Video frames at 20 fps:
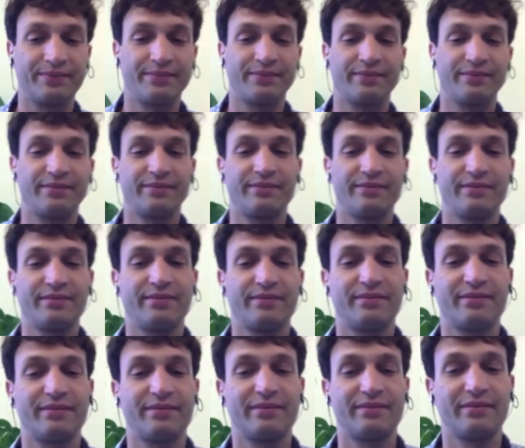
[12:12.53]
It also
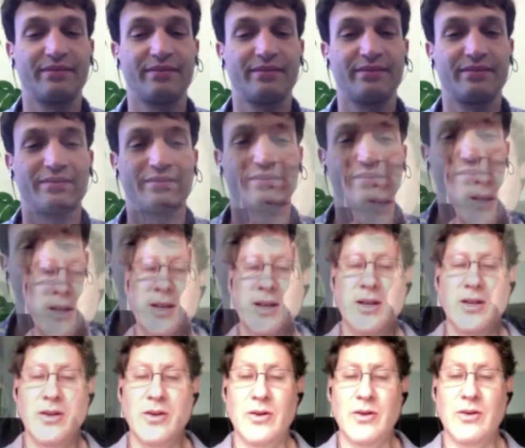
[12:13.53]
sounds like
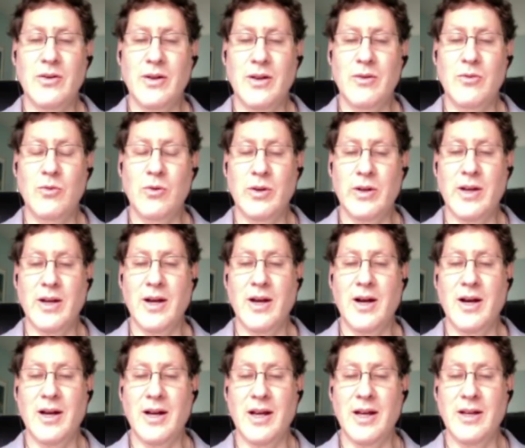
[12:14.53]
you're uh, working
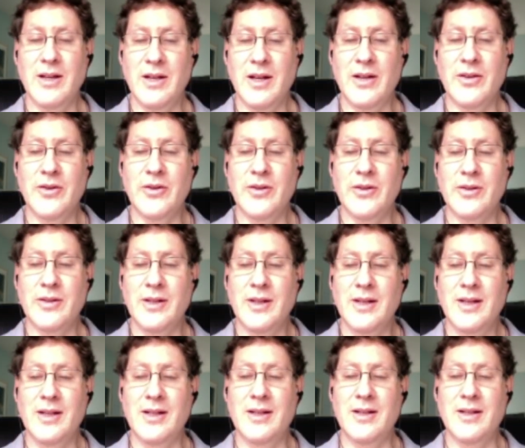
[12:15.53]
on another
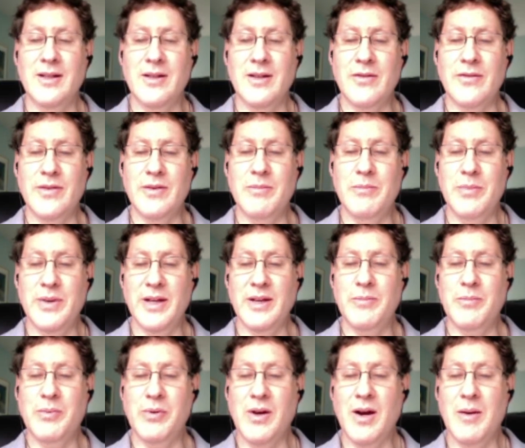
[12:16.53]
uh, uh of the
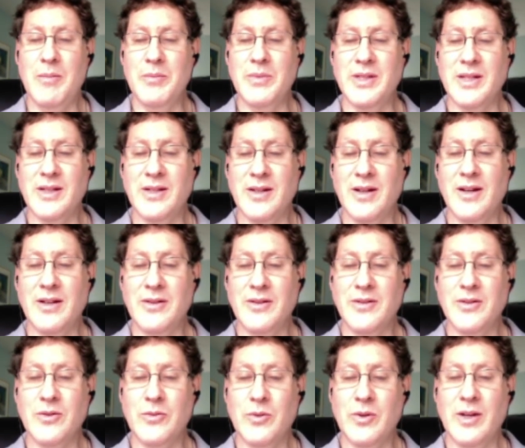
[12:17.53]
big problems that
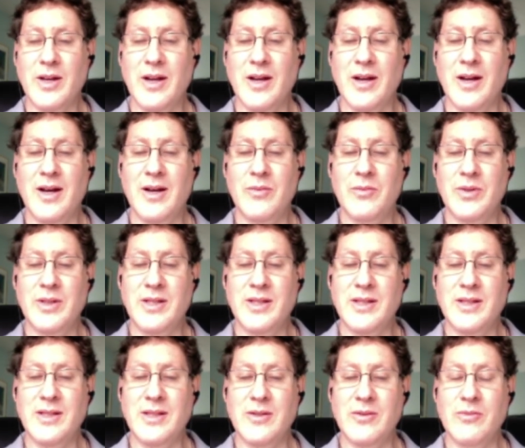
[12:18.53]
doctors are working on, which
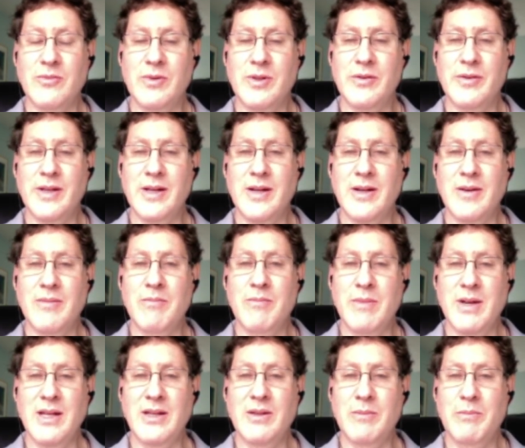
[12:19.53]
is to really
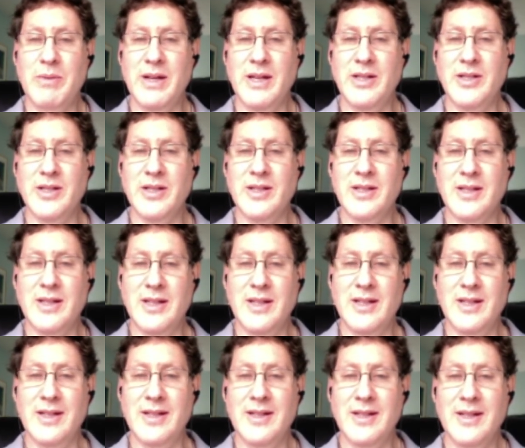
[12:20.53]
meet the patient's
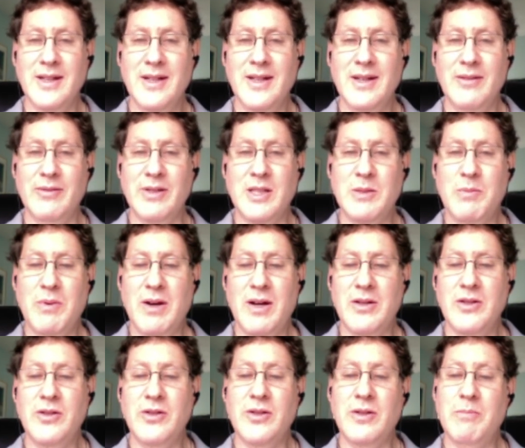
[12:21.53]
need,
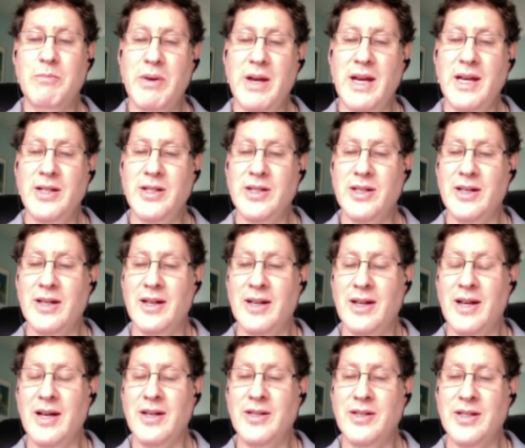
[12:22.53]
respond to the patient, and
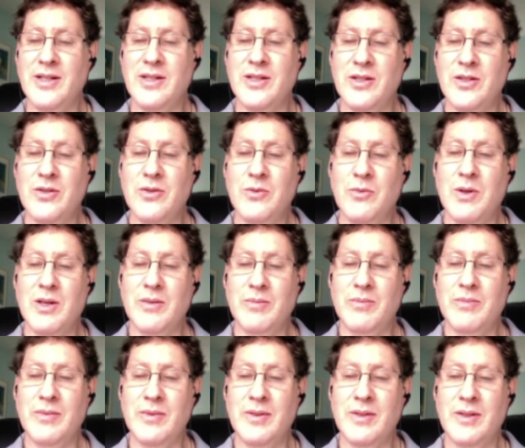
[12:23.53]
not just do what
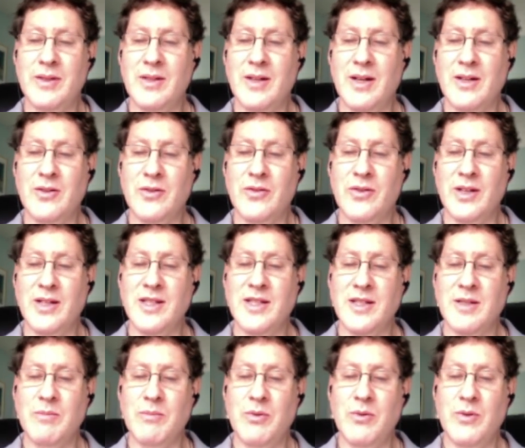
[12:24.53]
the doctor thinks
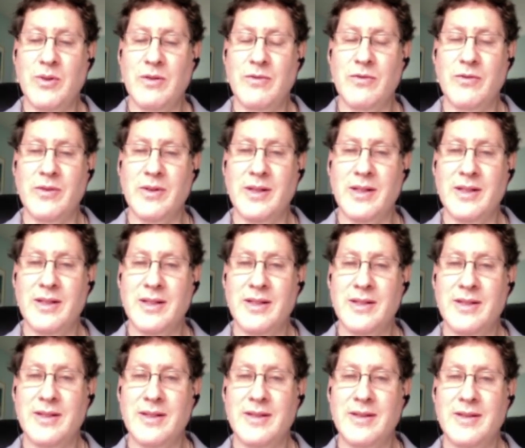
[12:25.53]
is important for a
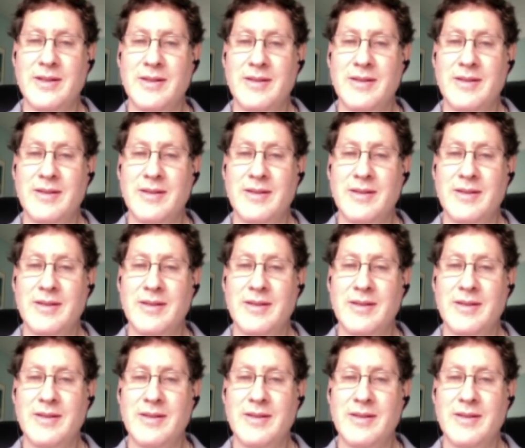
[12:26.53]
condition.